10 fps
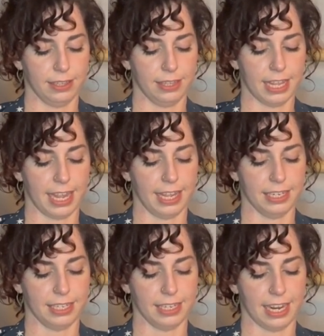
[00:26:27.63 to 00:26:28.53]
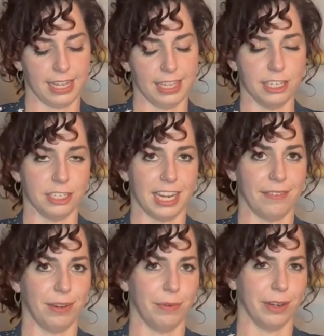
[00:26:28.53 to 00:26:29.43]
that I think just
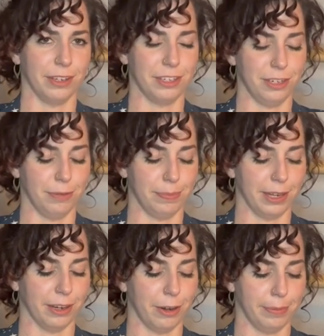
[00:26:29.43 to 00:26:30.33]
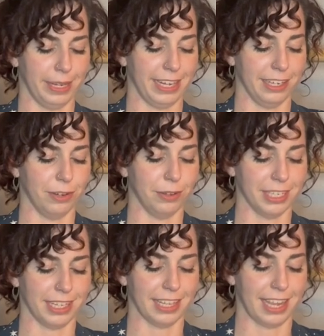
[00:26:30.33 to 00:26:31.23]
having one or two bigger open-ended goals
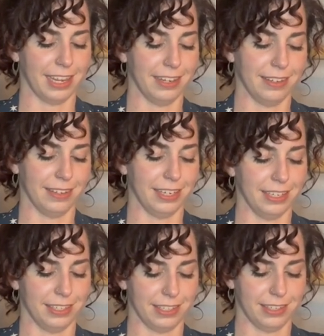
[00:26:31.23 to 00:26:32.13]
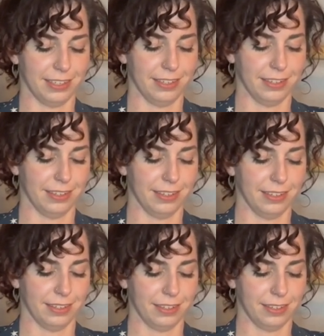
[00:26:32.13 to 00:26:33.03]
like that is
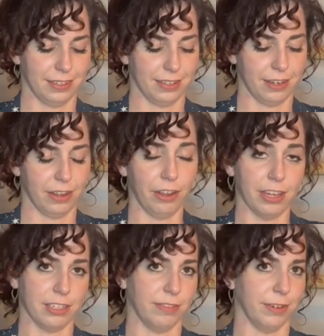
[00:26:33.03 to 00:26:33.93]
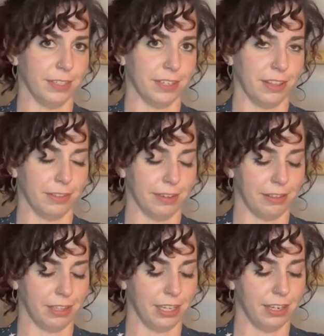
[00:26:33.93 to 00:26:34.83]
a lot to focus on
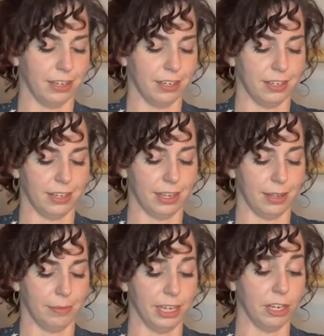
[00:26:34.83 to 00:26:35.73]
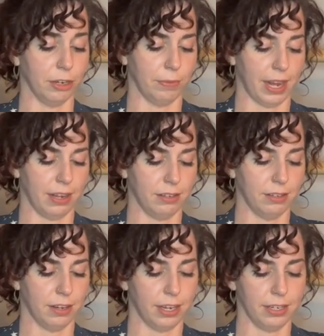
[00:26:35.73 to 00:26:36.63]
throughout the year, in a good way,
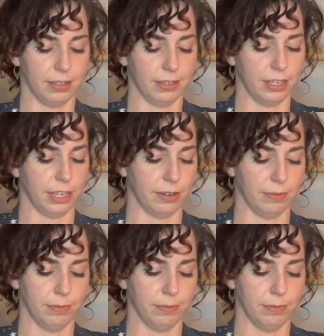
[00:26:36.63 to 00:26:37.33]
not, you know,